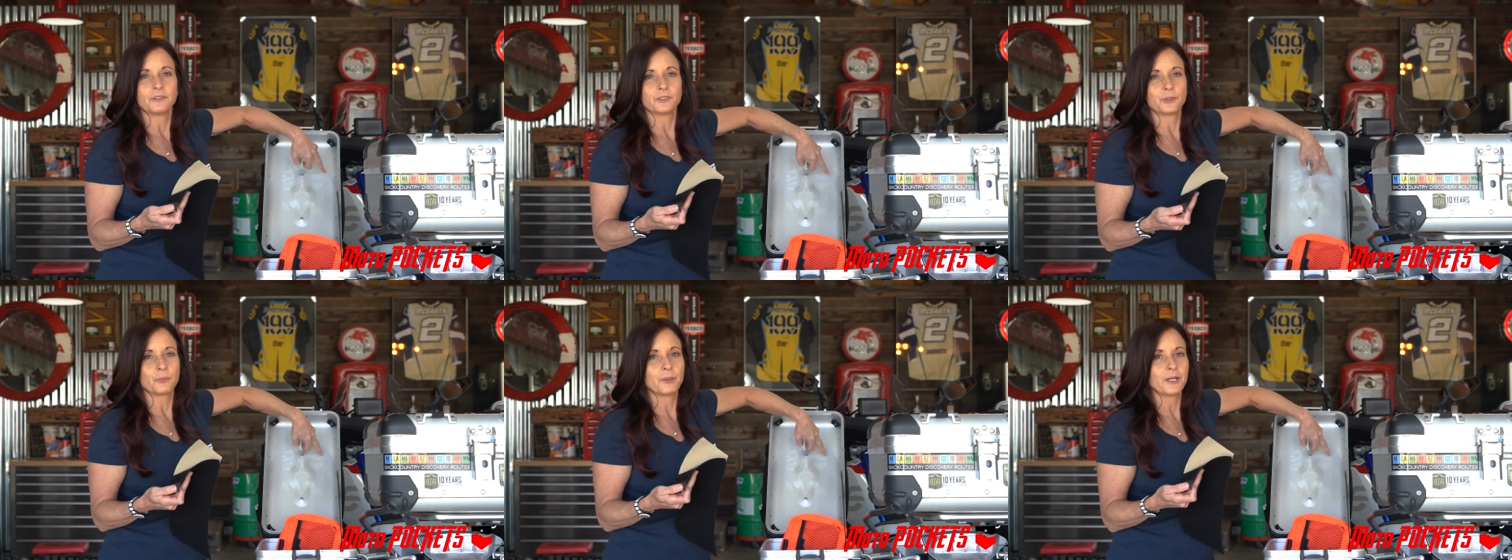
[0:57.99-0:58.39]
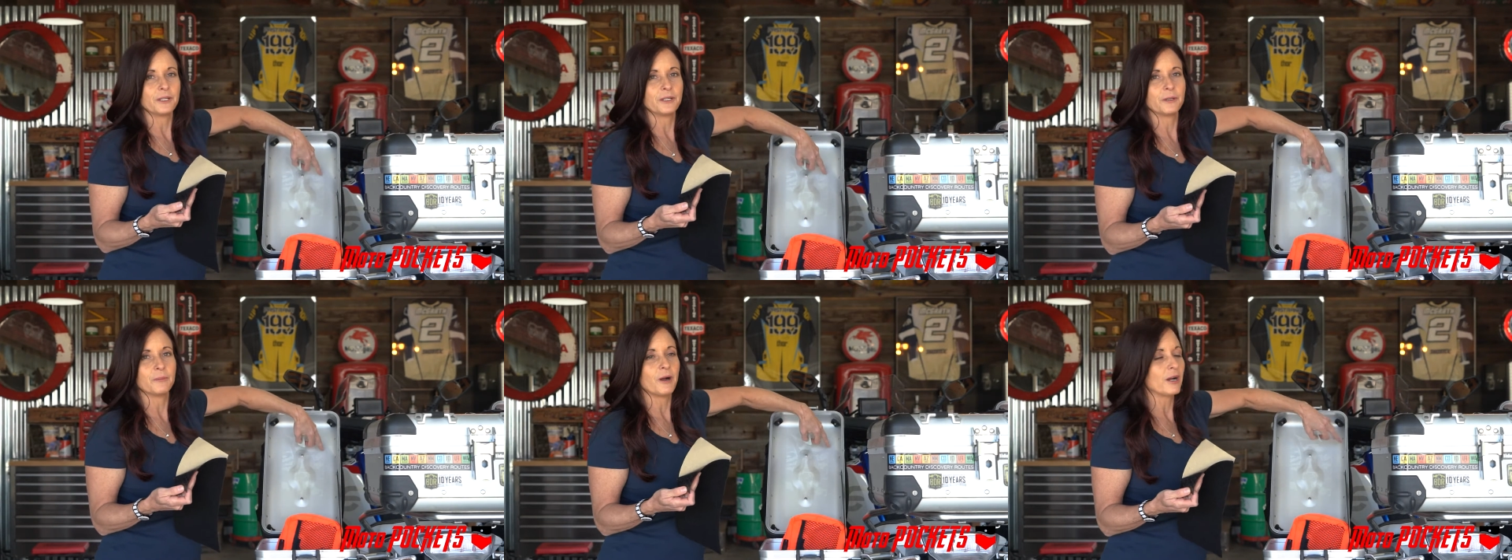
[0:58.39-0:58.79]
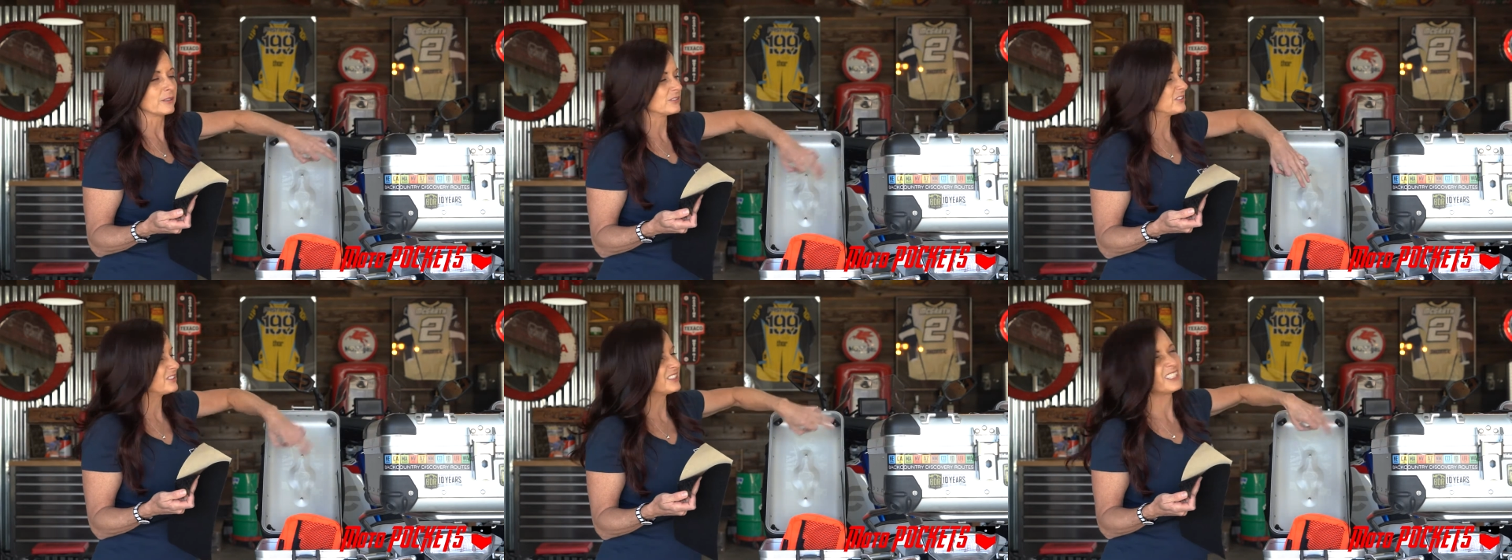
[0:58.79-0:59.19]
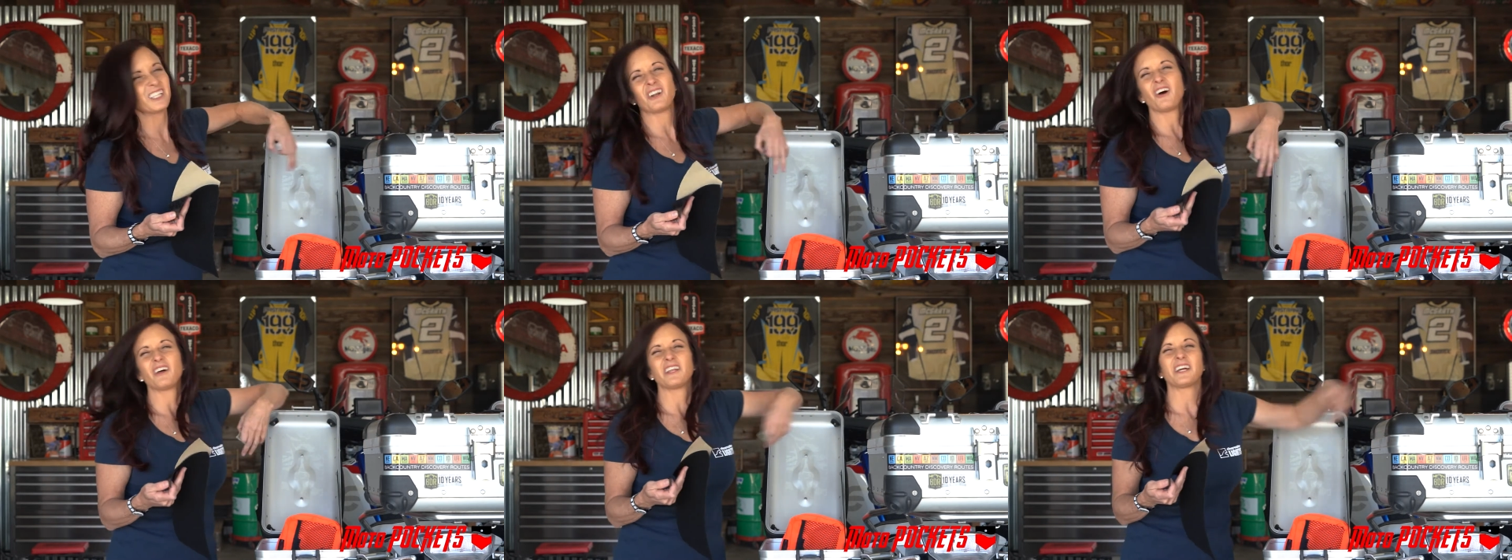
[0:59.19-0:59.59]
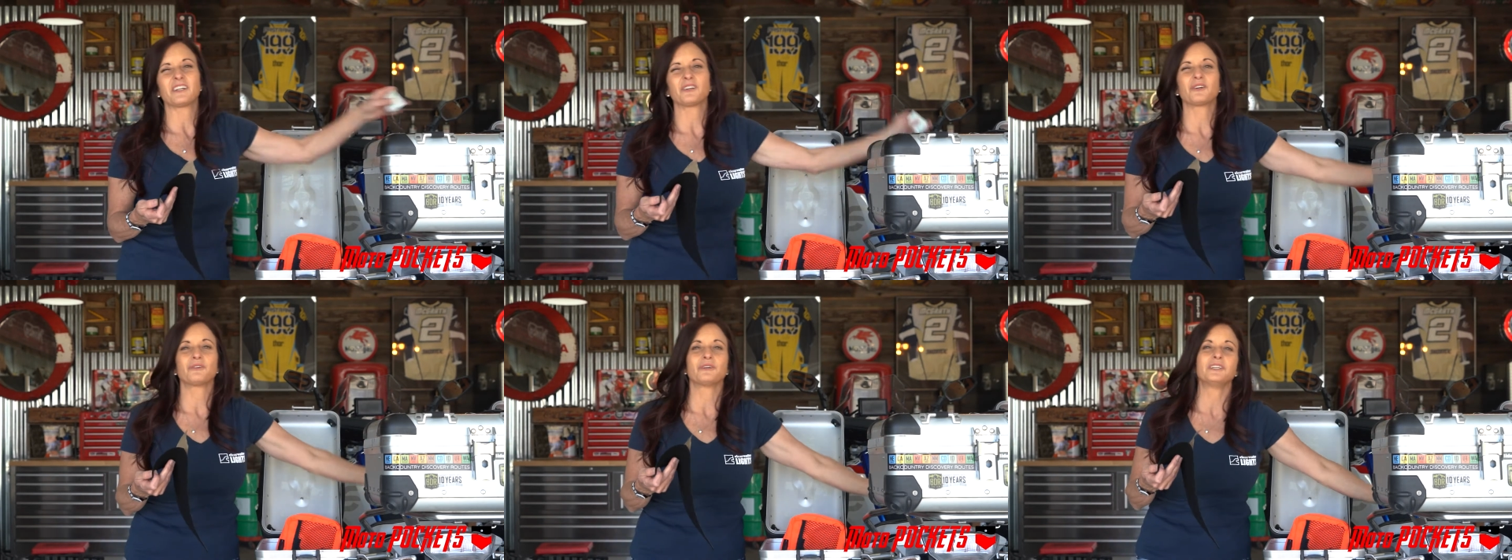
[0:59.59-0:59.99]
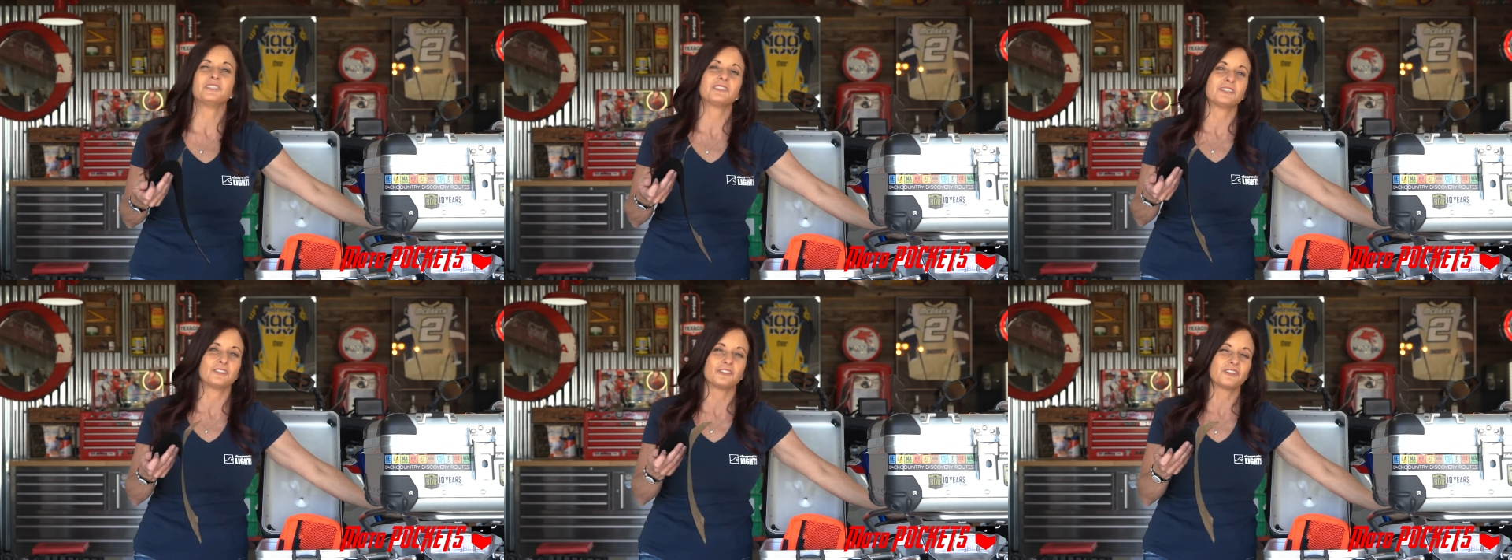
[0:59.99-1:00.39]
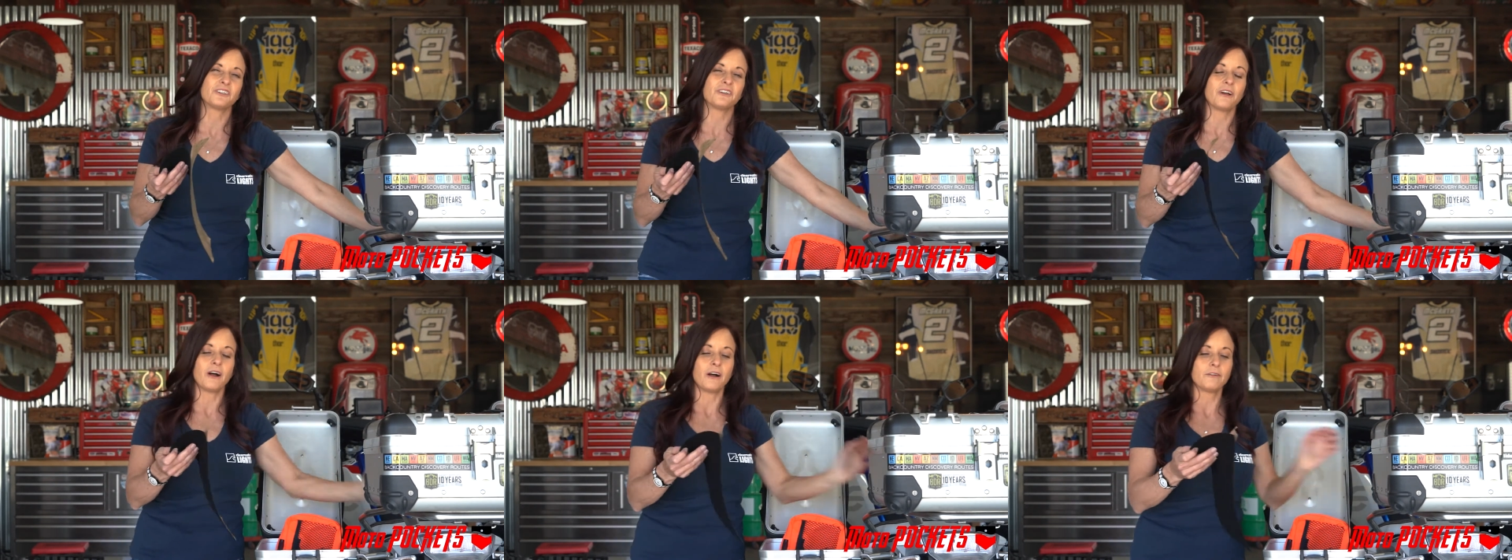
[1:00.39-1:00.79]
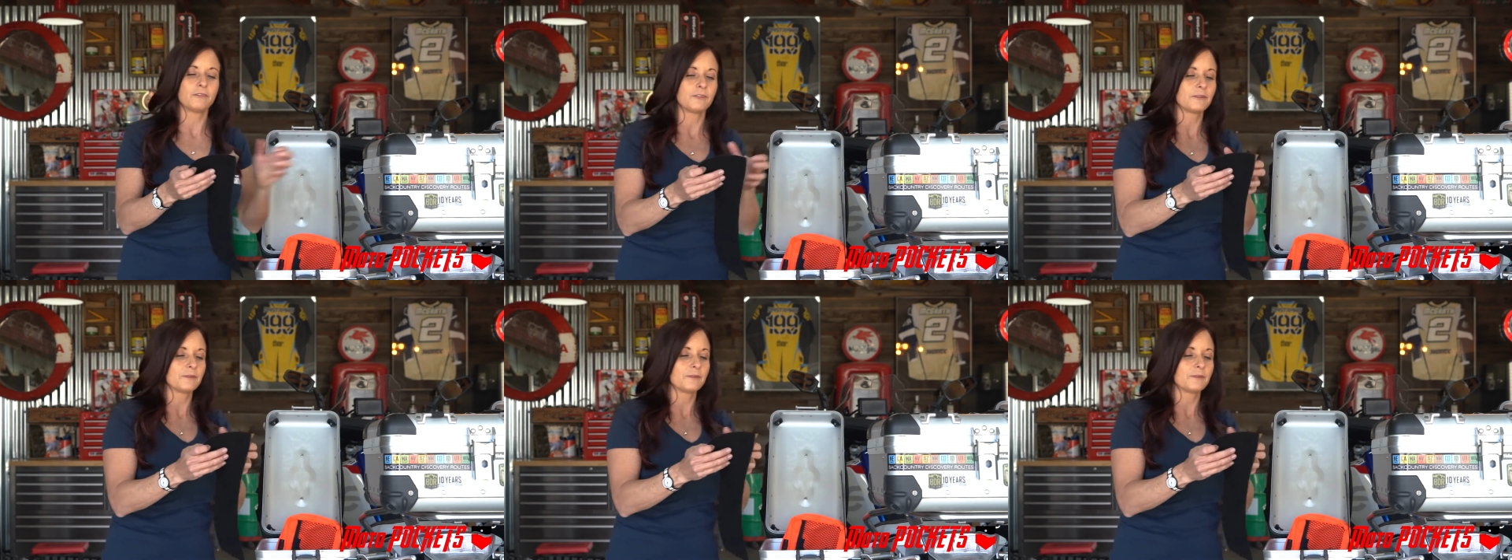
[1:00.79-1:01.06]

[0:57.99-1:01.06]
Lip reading: on your pannier box just to get all that grease and dirt off.